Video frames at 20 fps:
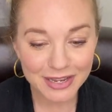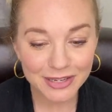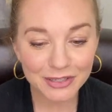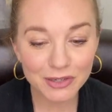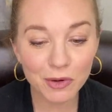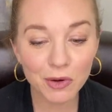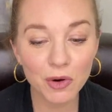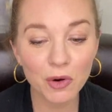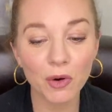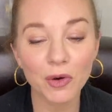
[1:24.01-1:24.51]

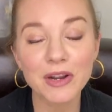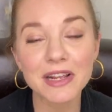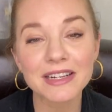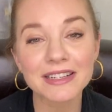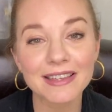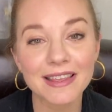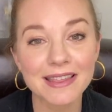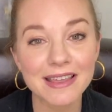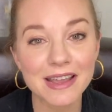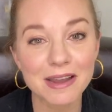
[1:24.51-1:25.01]
So
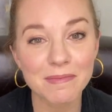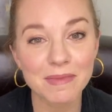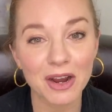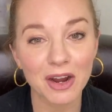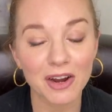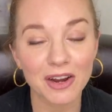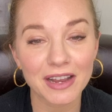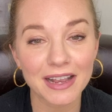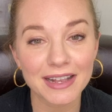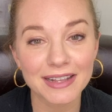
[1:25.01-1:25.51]
according to the
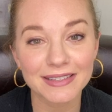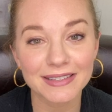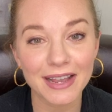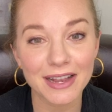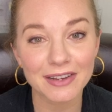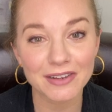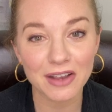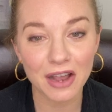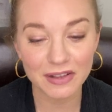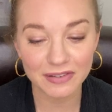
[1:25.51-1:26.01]
American
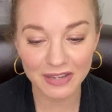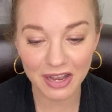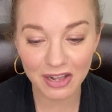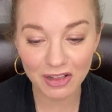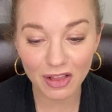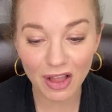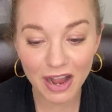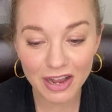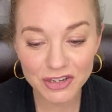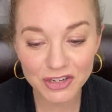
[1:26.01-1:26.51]

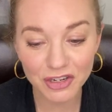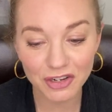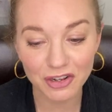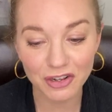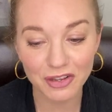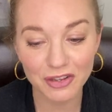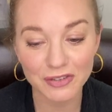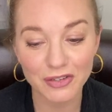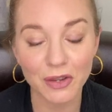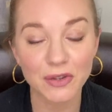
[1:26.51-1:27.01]

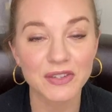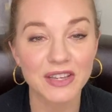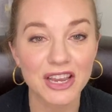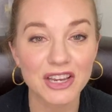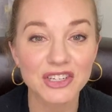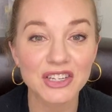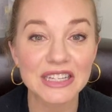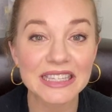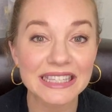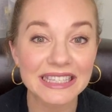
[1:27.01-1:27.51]
Psychological
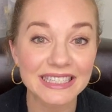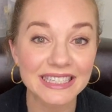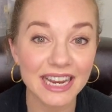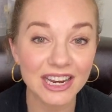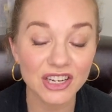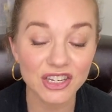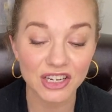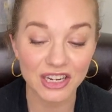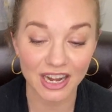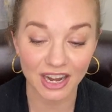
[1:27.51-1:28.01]
Association's
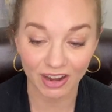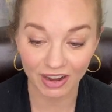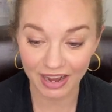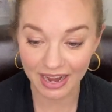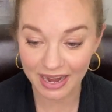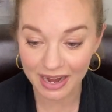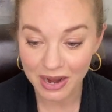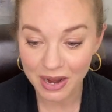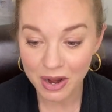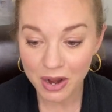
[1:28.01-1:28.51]

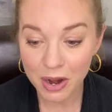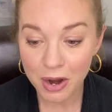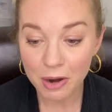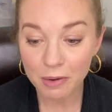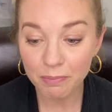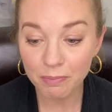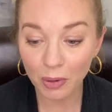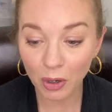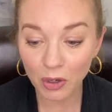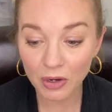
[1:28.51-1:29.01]
dictionary,
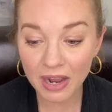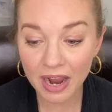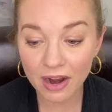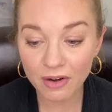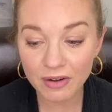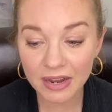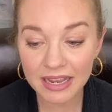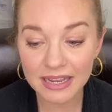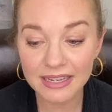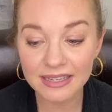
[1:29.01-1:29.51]

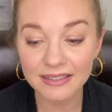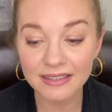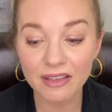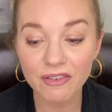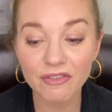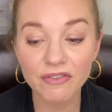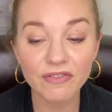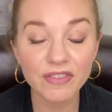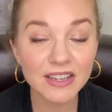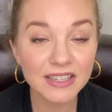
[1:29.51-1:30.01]
burnout is
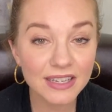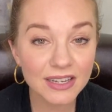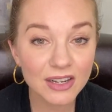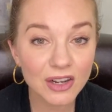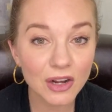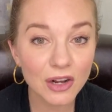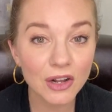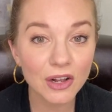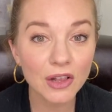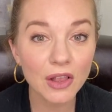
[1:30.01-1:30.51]
the
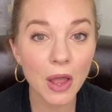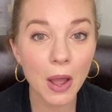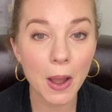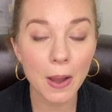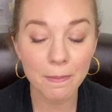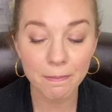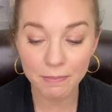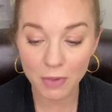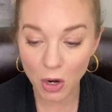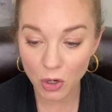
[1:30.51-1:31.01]
physical,
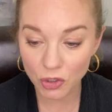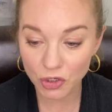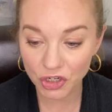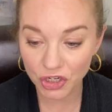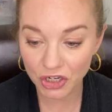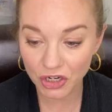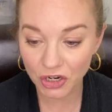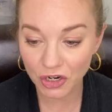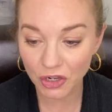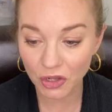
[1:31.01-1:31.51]

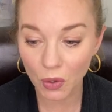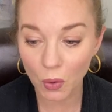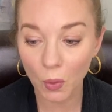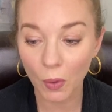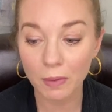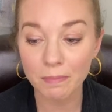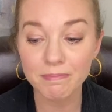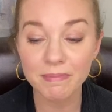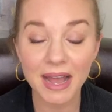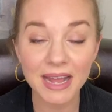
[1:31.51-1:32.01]
emotional,
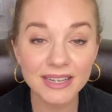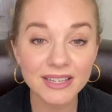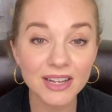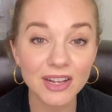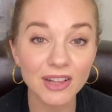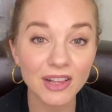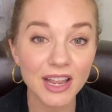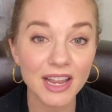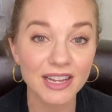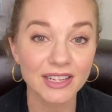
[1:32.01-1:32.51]
or
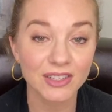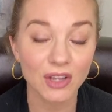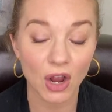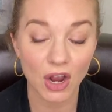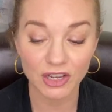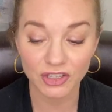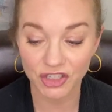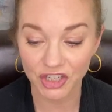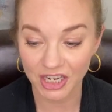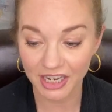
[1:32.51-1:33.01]
mental
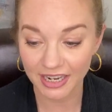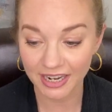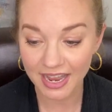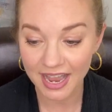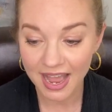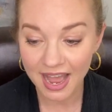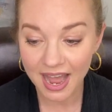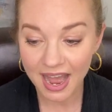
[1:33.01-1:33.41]
exhaustion